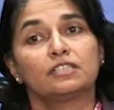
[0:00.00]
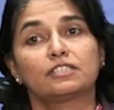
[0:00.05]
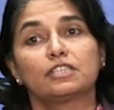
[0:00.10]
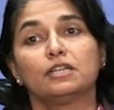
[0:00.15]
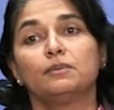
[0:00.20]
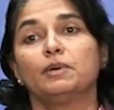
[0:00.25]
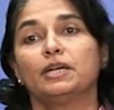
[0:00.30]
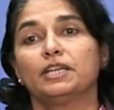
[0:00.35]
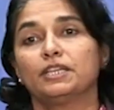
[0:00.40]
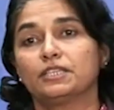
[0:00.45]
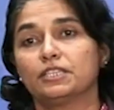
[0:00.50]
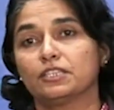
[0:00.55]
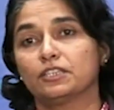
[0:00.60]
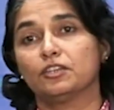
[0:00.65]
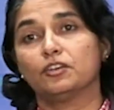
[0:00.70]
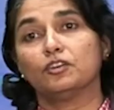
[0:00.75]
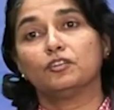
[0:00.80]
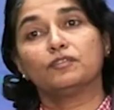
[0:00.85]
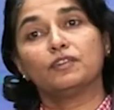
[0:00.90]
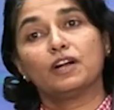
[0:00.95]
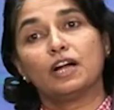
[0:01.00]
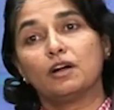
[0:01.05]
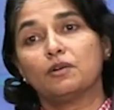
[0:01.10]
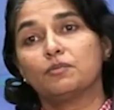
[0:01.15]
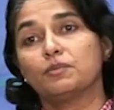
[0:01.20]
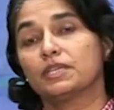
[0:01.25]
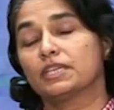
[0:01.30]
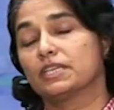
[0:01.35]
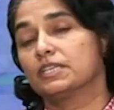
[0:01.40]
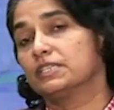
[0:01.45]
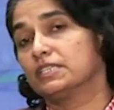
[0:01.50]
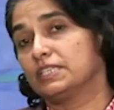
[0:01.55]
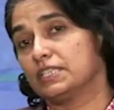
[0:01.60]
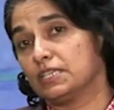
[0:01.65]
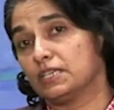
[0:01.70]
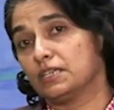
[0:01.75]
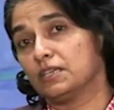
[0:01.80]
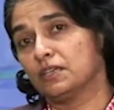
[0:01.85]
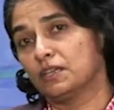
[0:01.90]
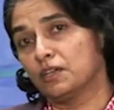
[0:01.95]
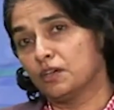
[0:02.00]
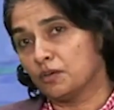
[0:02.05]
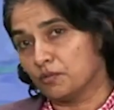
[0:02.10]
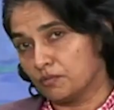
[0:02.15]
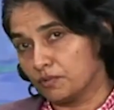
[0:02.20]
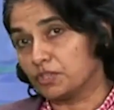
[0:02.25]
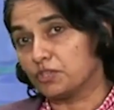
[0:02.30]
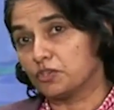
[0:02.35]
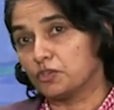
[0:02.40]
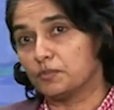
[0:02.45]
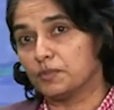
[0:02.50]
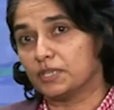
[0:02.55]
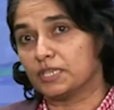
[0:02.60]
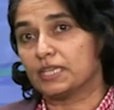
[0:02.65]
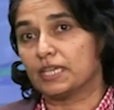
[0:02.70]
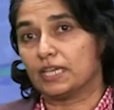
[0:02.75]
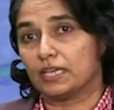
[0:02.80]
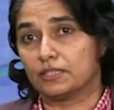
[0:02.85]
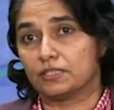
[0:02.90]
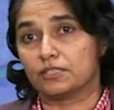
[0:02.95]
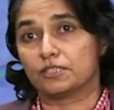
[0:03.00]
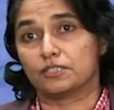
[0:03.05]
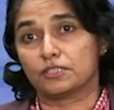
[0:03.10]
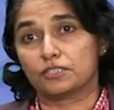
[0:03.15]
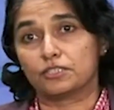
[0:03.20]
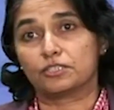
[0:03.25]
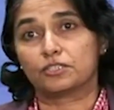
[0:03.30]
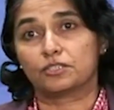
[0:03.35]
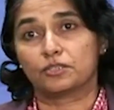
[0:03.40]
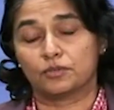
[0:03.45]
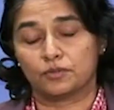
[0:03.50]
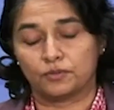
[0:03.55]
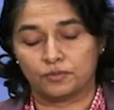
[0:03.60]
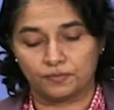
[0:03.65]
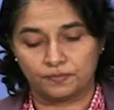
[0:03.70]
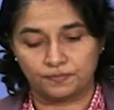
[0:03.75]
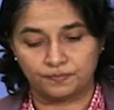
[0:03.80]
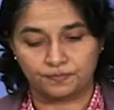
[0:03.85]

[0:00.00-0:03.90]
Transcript: some idea of how we can deal with human cancers too.